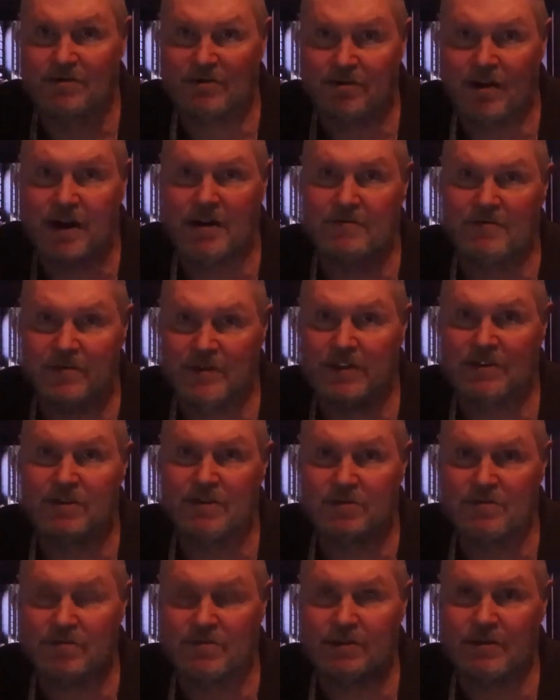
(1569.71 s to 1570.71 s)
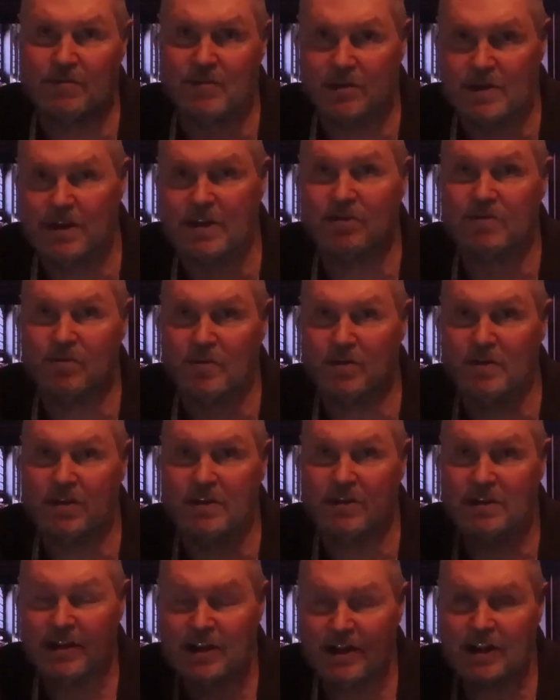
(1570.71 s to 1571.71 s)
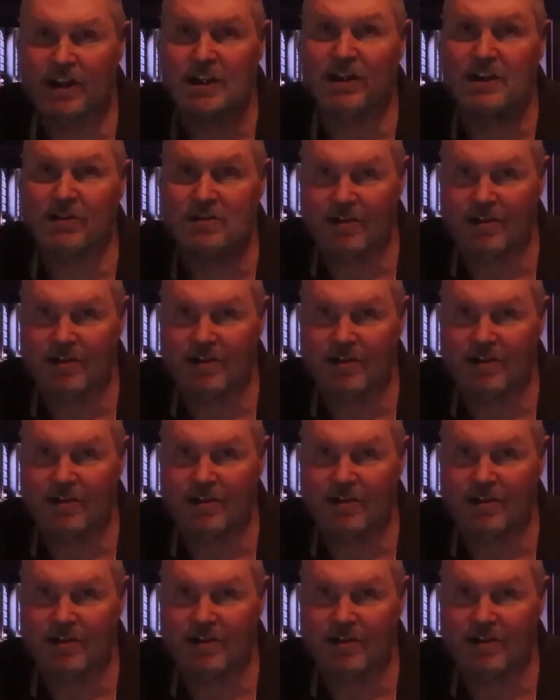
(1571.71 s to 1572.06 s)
us he's subscribing 53. Well, guess what?